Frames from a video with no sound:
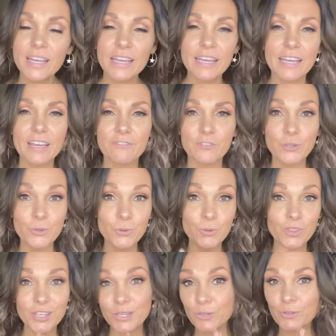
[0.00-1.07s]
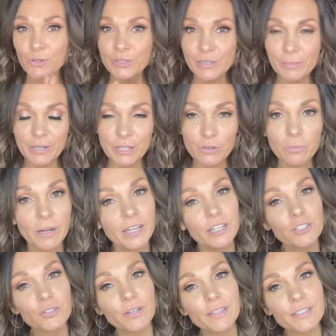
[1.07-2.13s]
If you think you know somebody who might
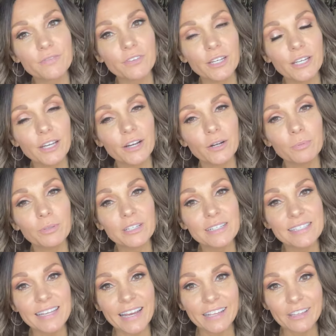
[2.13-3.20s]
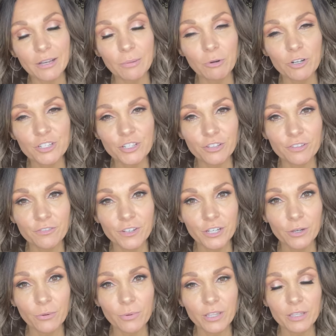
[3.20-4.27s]
enjoy this video, please tag them or share the
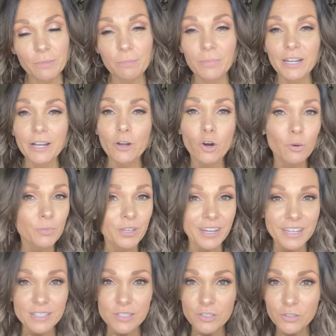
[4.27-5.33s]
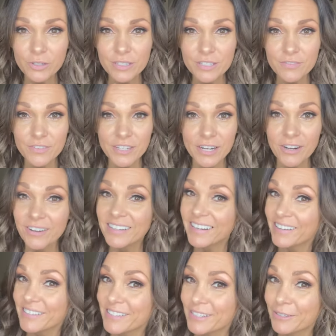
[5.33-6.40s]
video with them. But I hope you guys enjoy this video, and
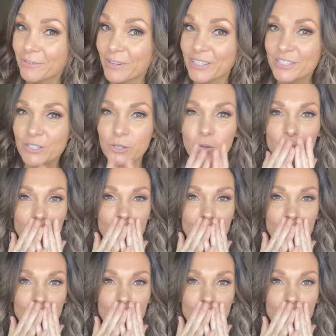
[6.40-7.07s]
I'll see you all soon.